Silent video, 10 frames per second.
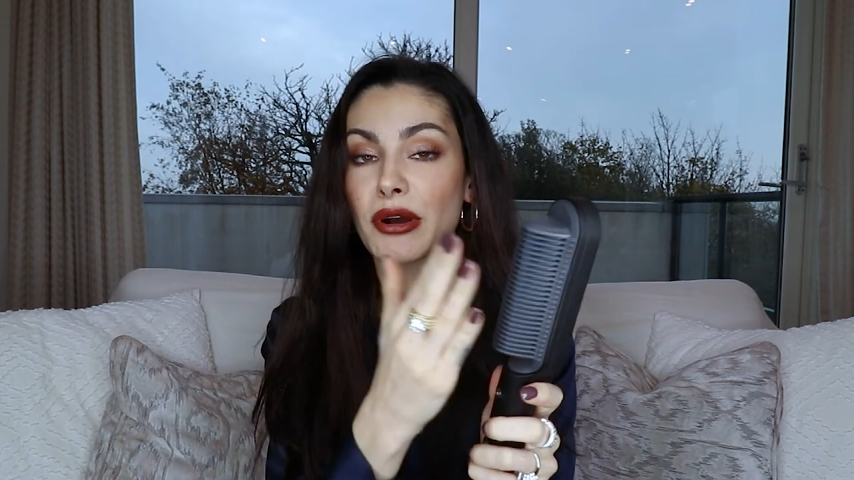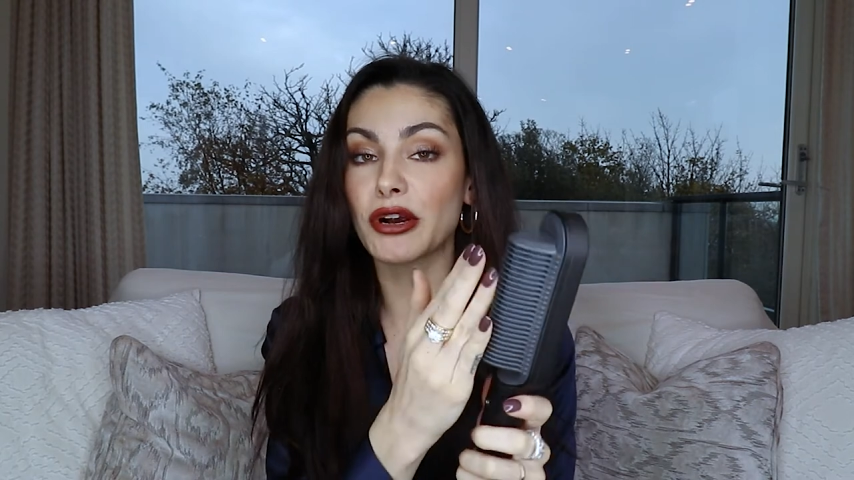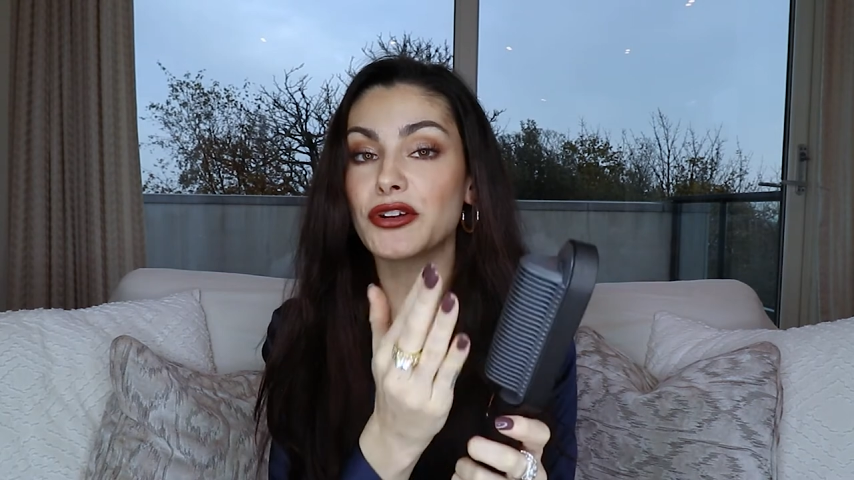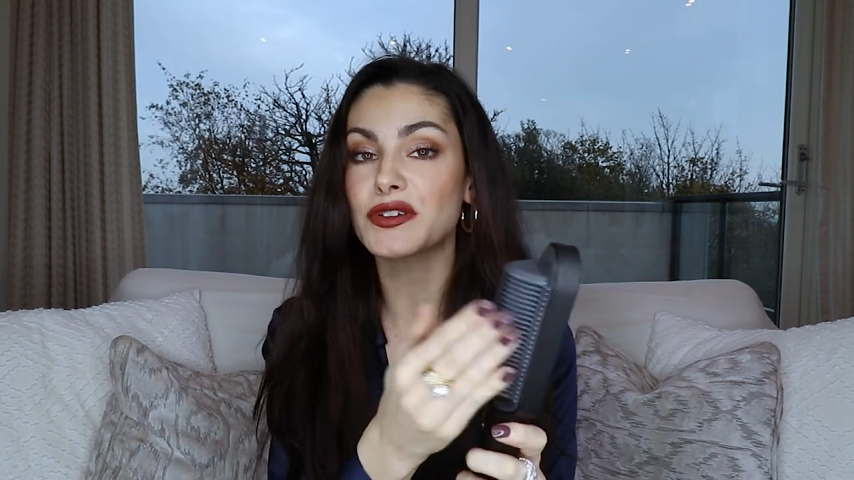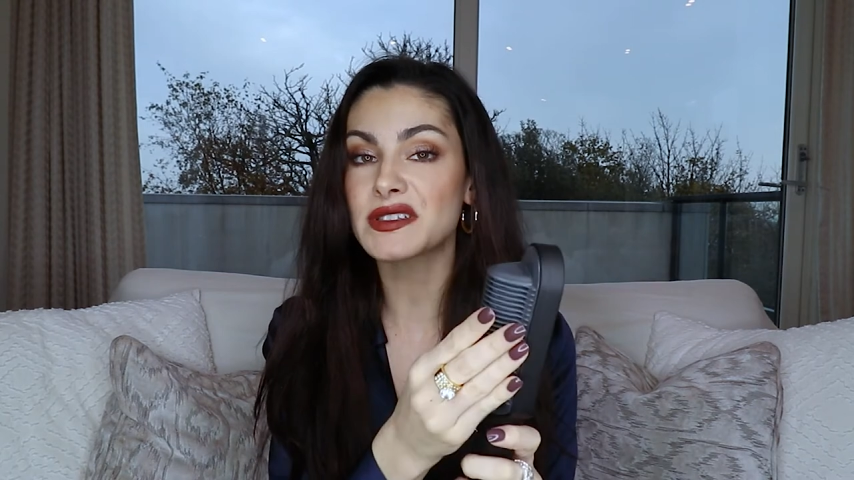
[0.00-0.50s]

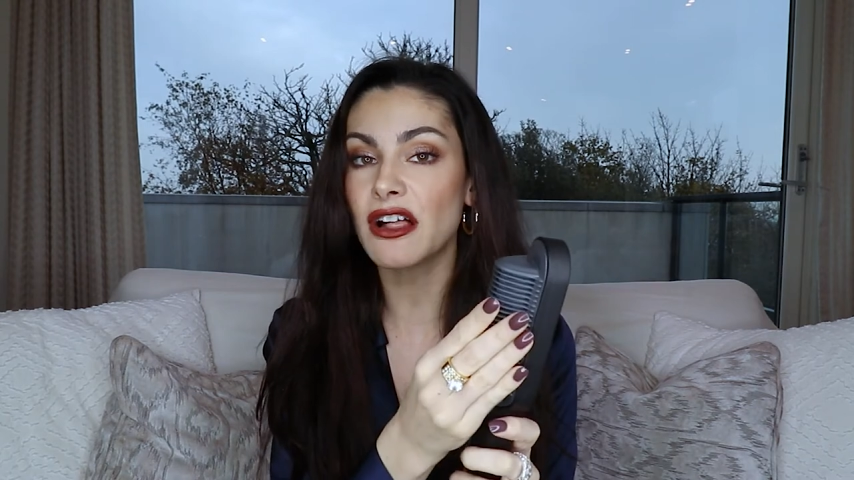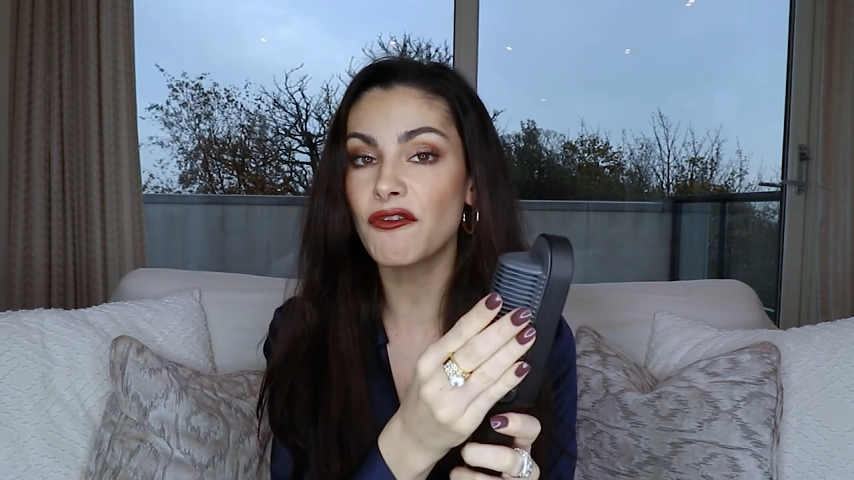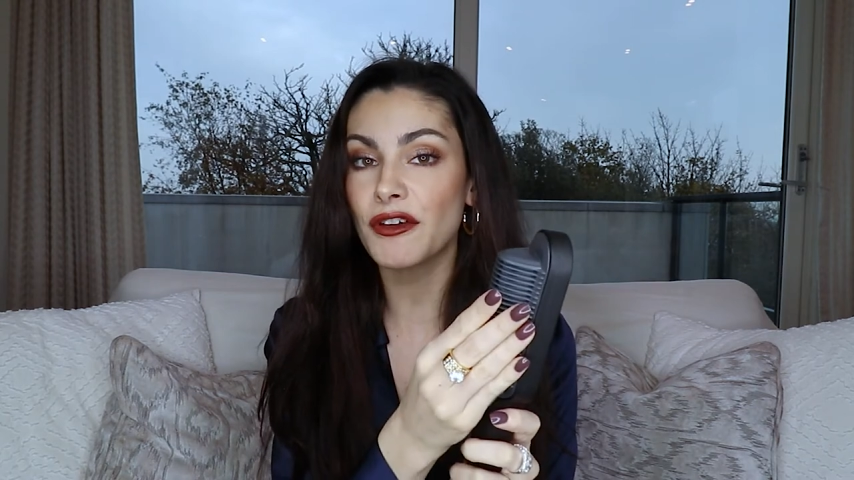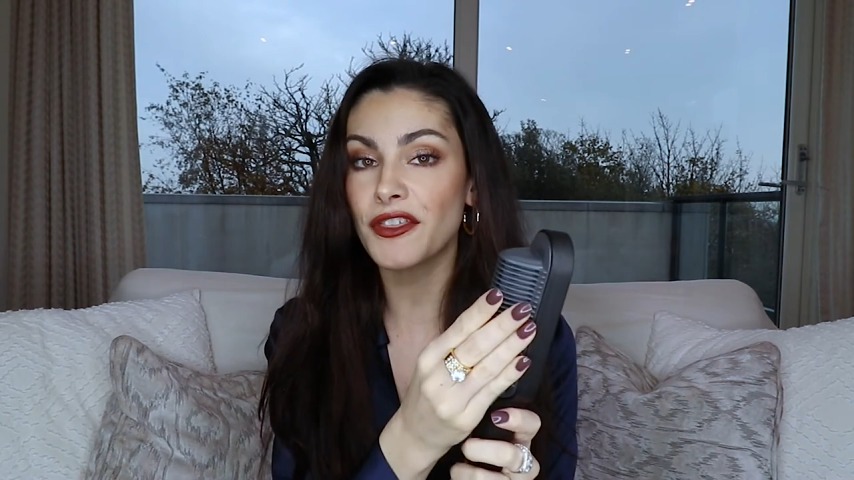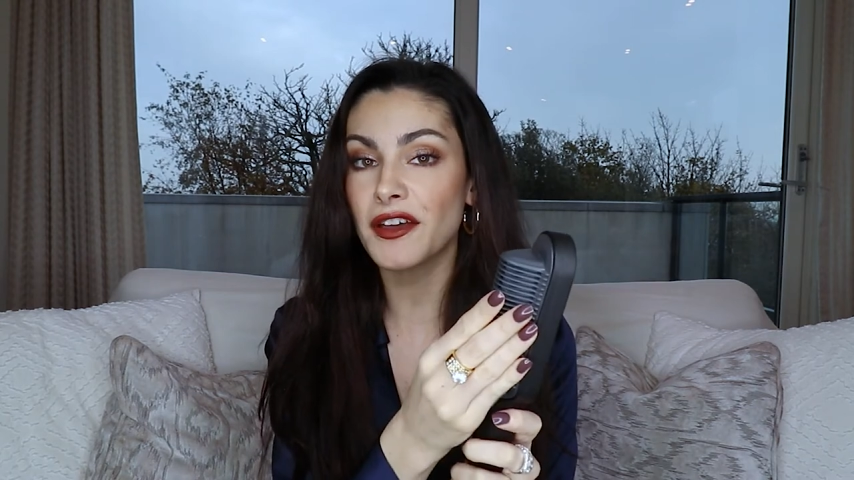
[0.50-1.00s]
burn
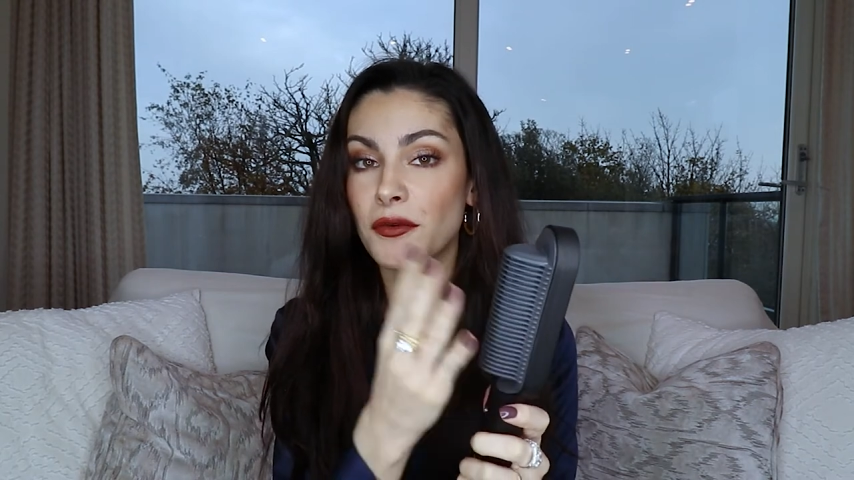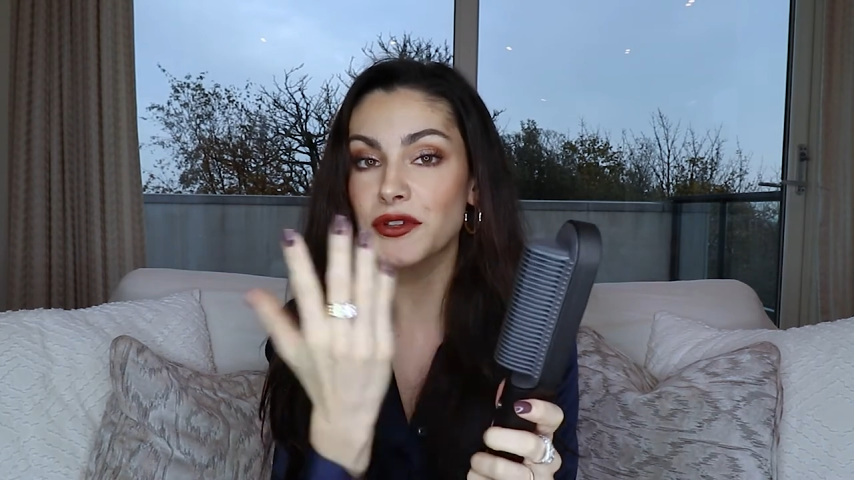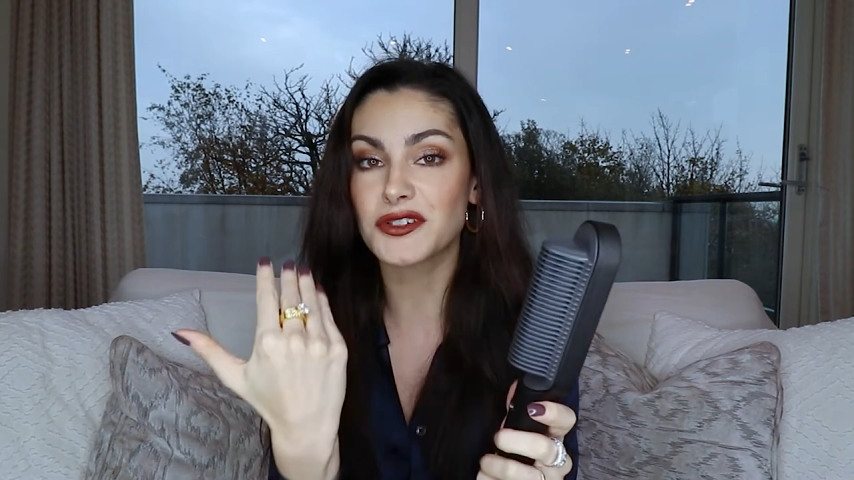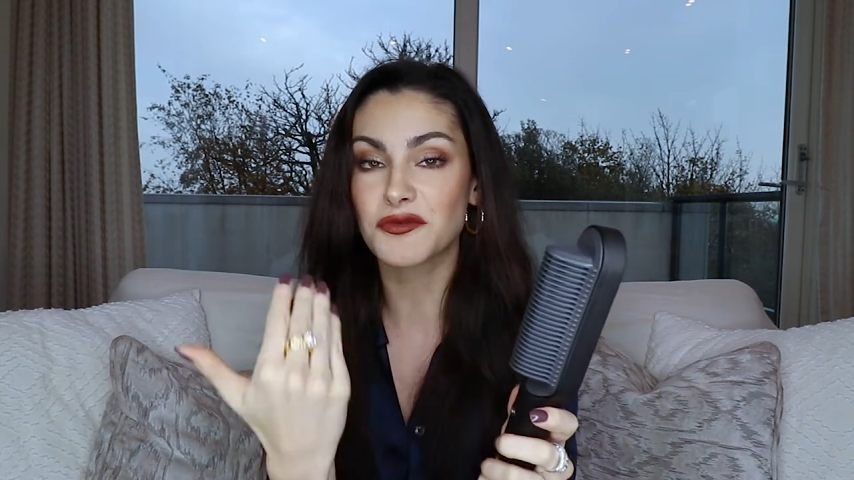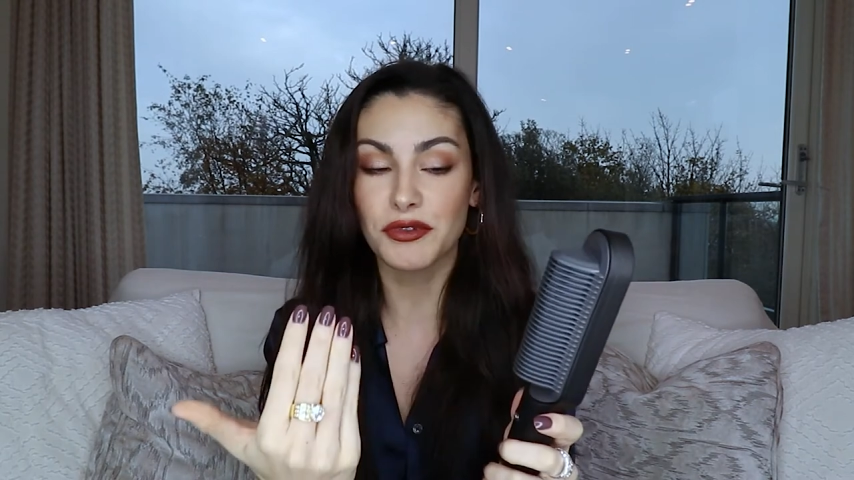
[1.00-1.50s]
yourself with it,
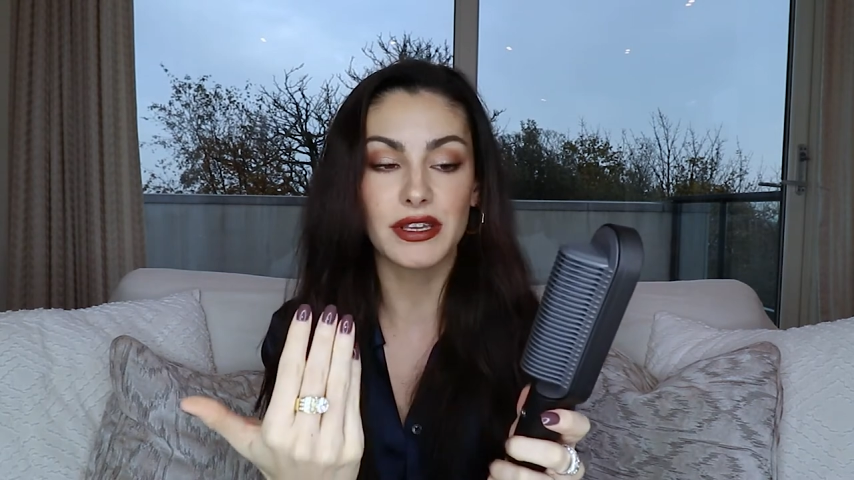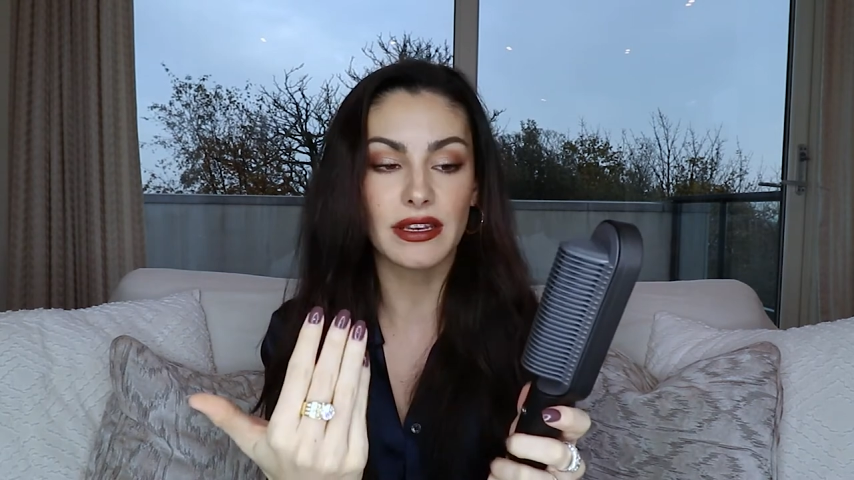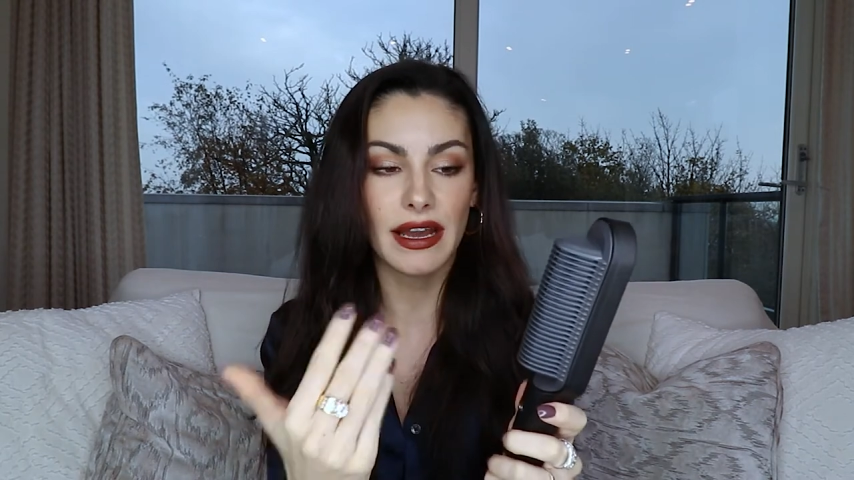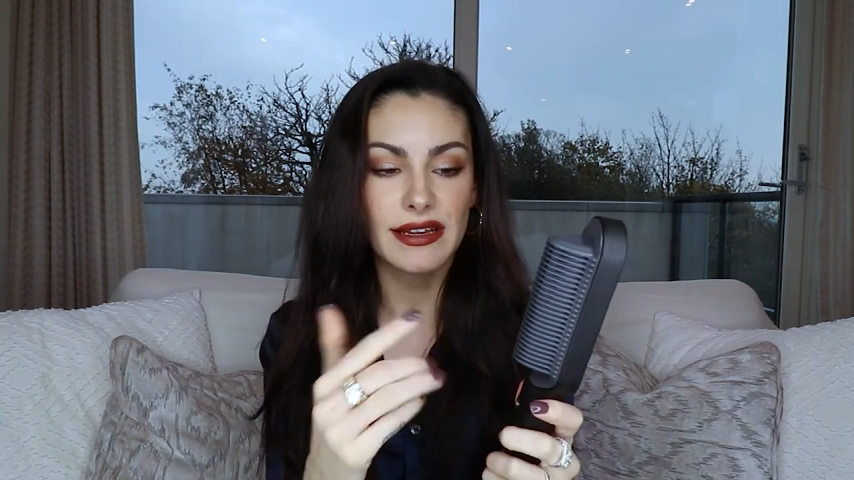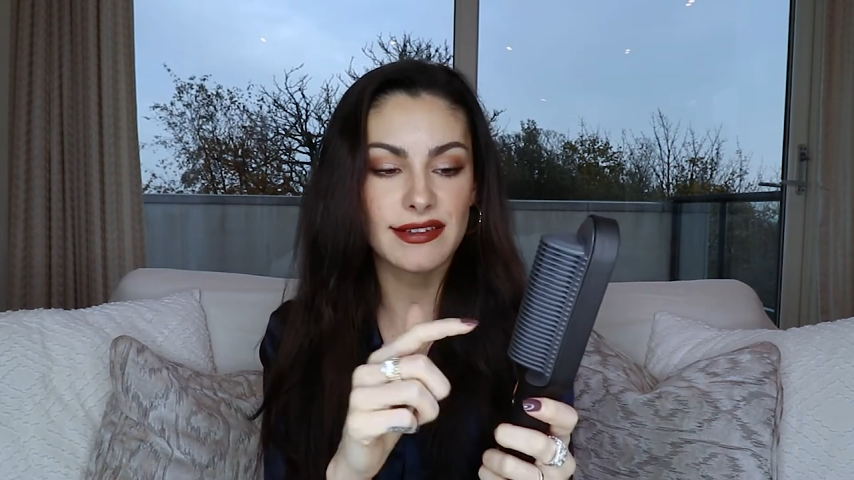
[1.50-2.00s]
which is really
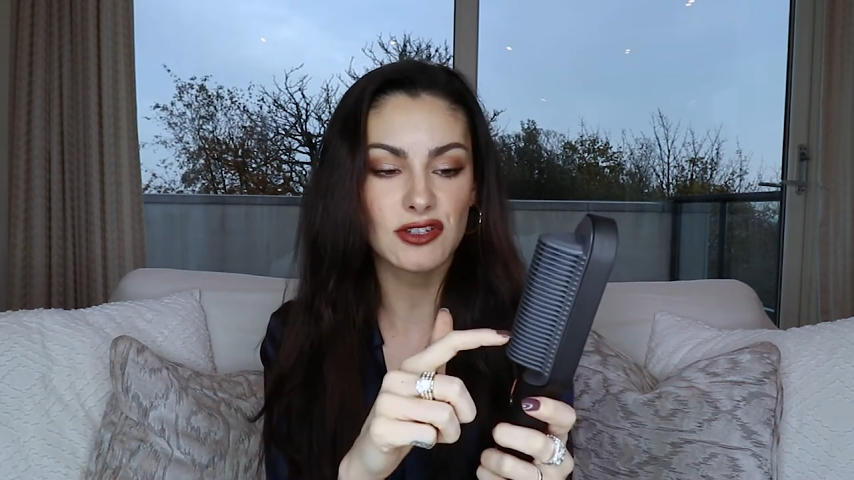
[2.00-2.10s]
nice.